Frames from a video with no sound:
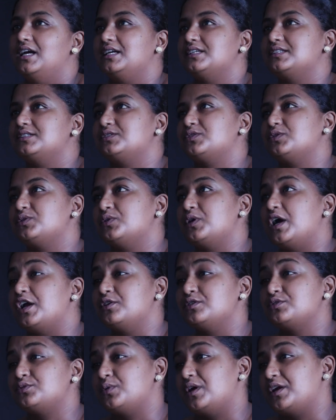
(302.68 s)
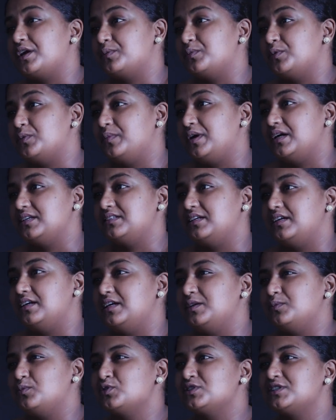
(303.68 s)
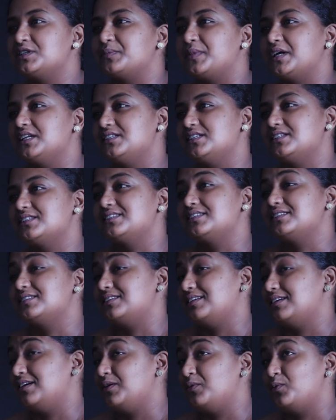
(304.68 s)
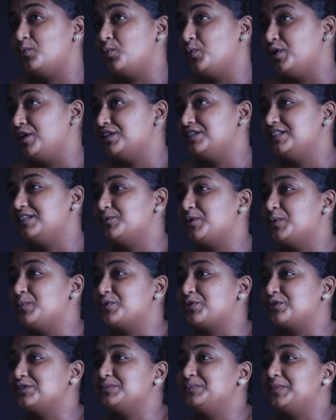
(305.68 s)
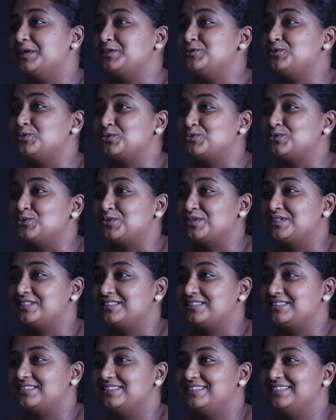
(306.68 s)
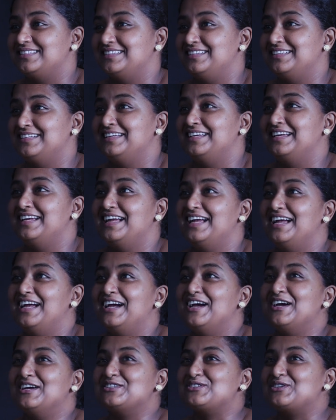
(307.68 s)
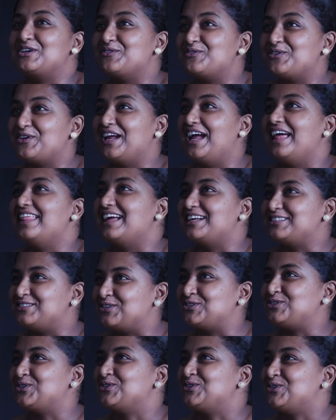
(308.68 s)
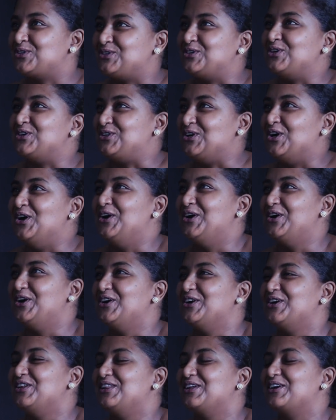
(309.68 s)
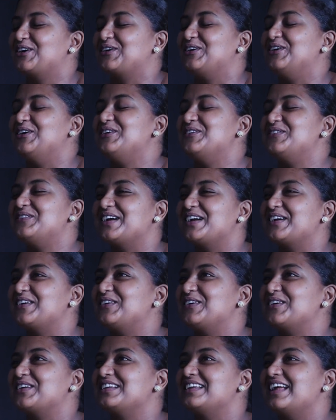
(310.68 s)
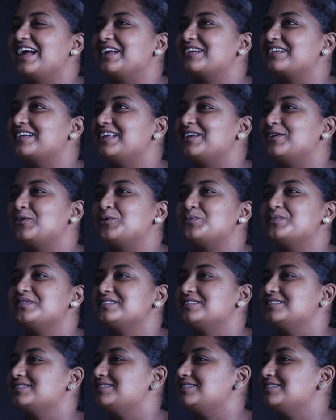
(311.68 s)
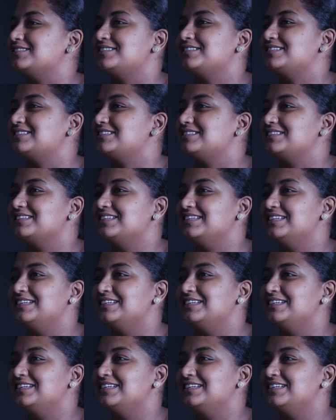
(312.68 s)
So I used to work in Mombasa, and most emergencies, weirdly, were brought by tuk-tuks. So if you hear that tuk-tuk-tuk-tuk-tuk, like, oh my God, I really hope this is just...